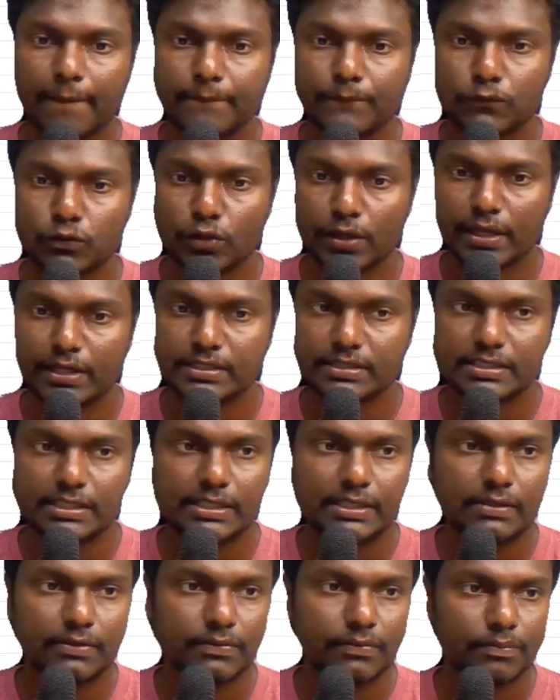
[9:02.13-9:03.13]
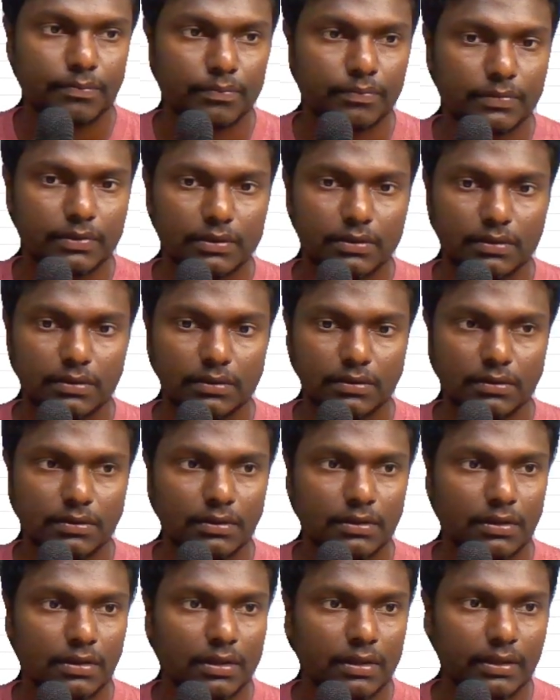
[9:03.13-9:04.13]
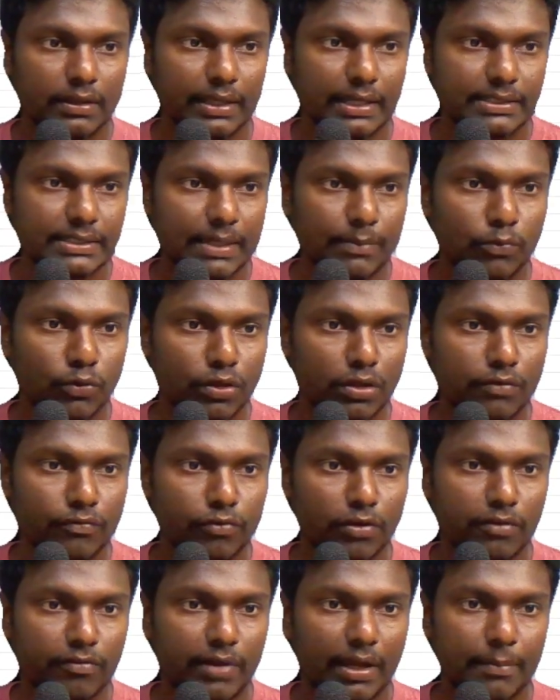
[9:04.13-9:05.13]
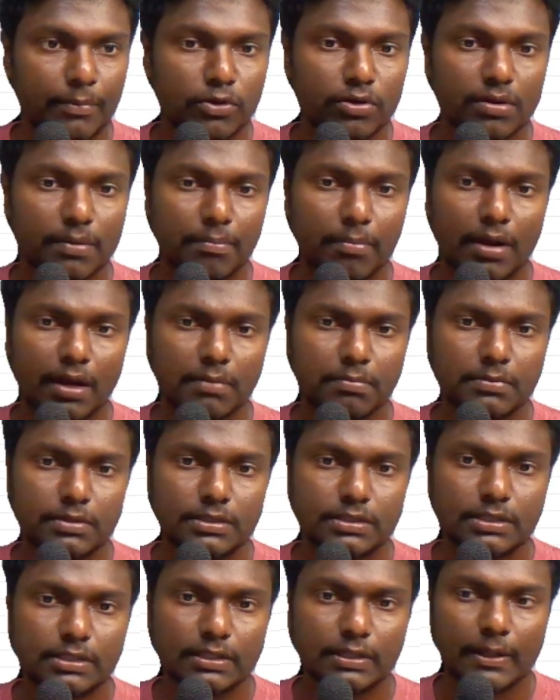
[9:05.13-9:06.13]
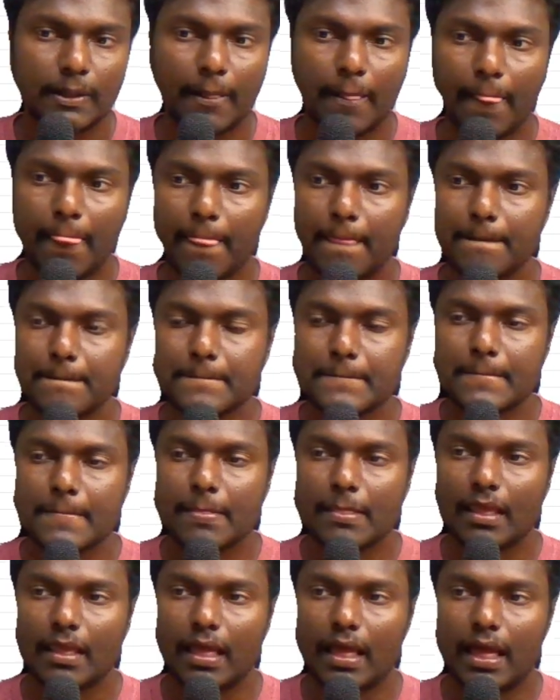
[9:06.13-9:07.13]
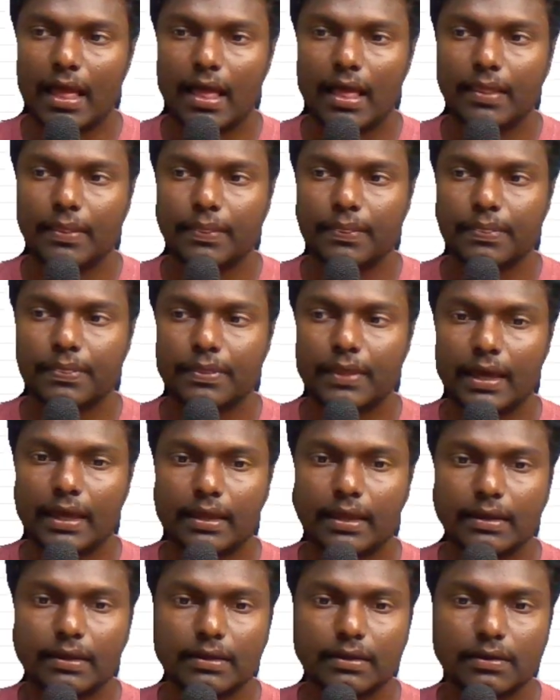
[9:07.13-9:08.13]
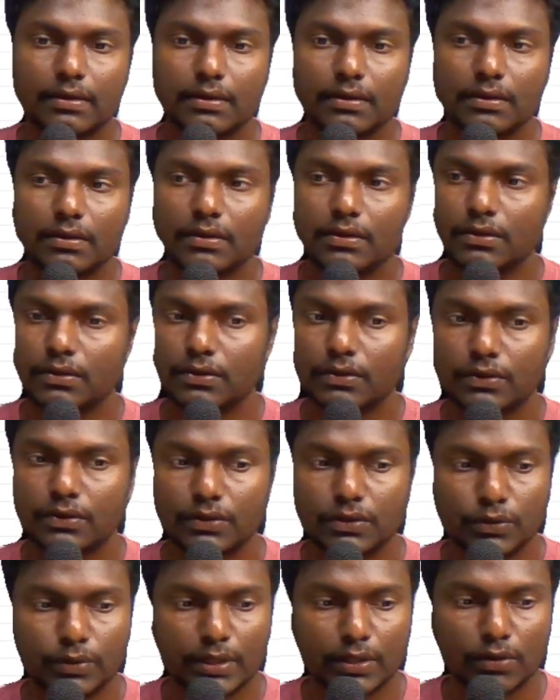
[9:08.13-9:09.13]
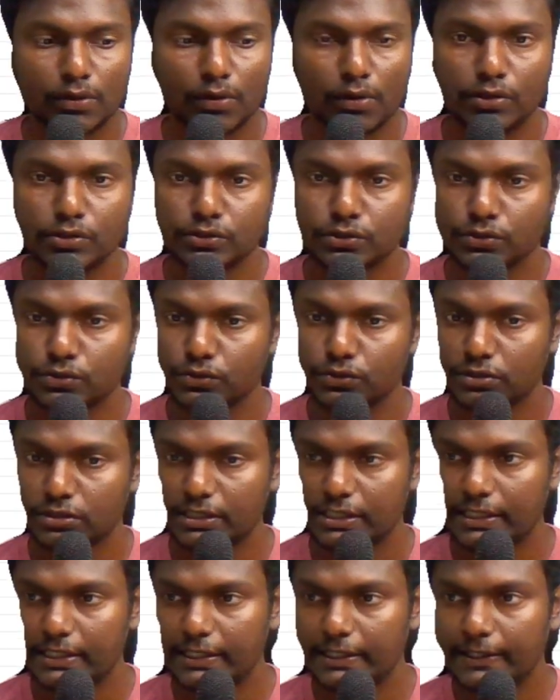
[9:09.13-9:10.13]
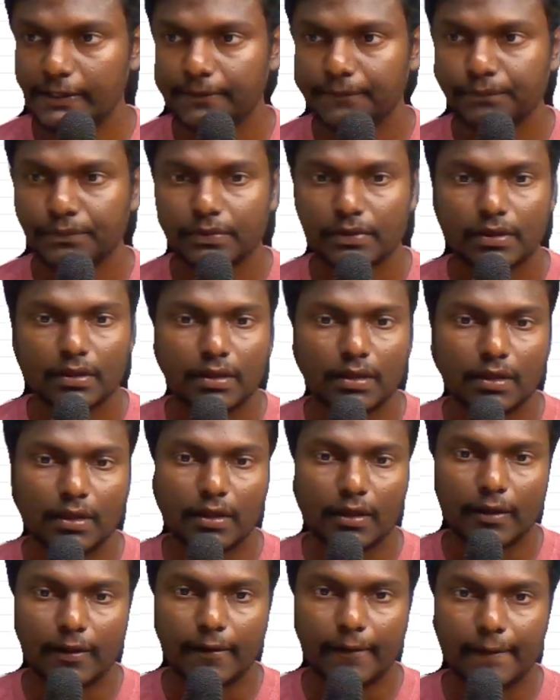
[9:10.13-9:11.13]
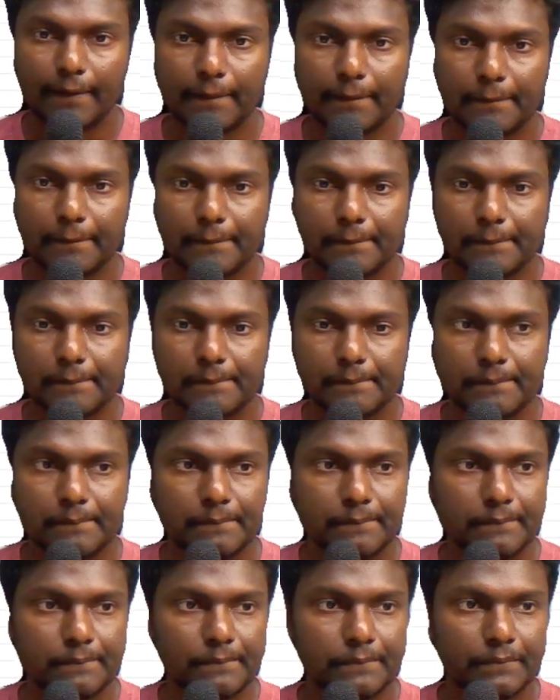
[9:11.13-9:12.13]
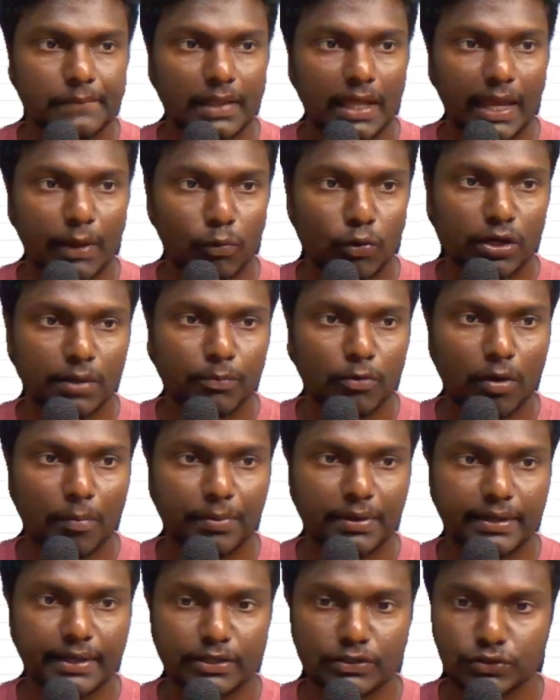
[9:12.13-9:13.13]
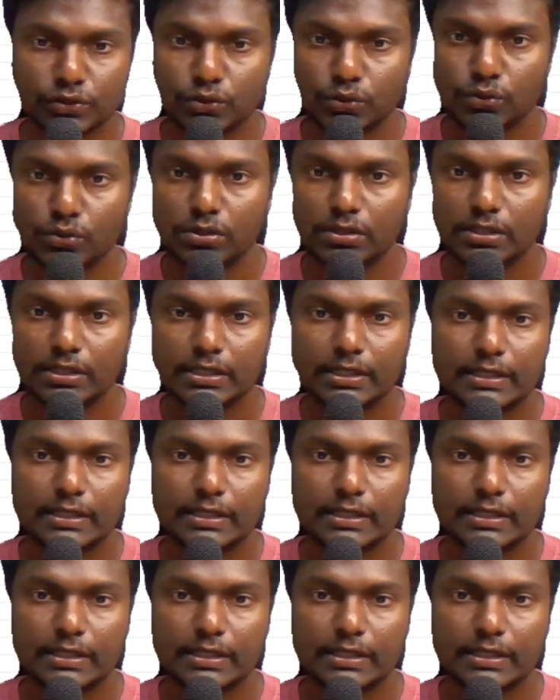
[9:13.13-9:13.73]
So you can see, yes, I'm looking for a 5-bedroom apartment. And then you can also see I want a property near school.